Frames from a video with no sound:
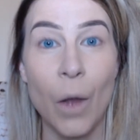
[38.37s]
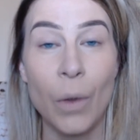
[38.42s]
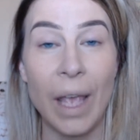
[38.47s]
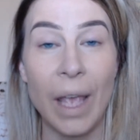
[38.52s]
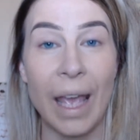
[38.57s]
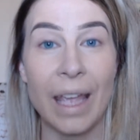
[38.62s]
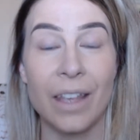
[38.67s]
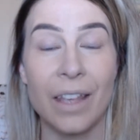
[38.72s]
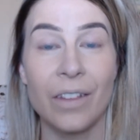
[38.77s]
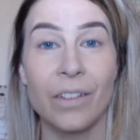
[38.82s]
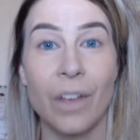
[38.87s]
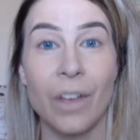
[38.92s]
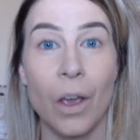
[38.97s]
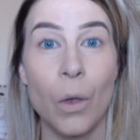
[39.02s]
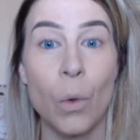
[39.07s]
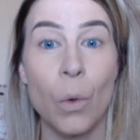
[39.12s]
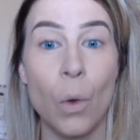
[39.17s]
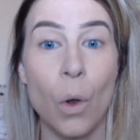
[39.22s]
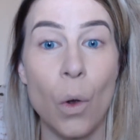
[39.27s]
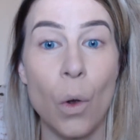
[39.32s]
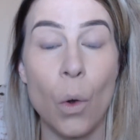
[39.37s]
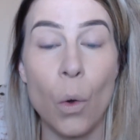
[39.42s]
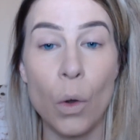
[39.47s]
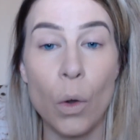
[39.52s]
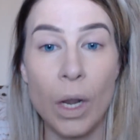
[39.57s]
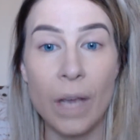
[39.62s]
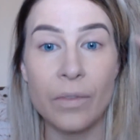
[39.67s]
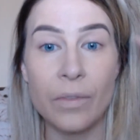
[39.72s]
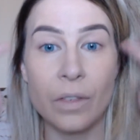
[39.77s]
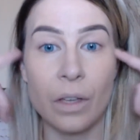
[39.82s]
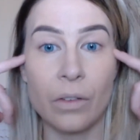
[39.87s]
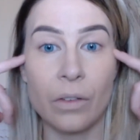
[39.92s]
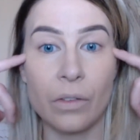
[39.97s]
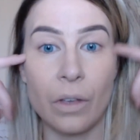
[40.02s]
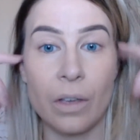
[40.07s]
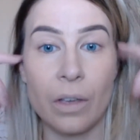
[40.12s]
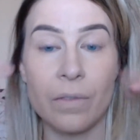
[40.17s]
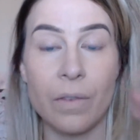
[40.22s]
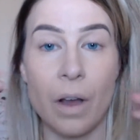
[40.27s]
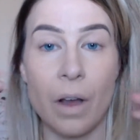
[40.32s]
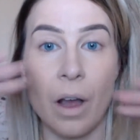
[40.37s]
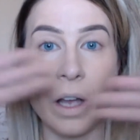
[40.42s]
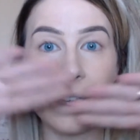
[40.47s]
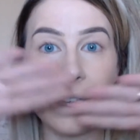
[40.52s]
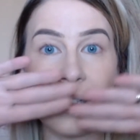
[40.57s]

Okay, so all I've done so far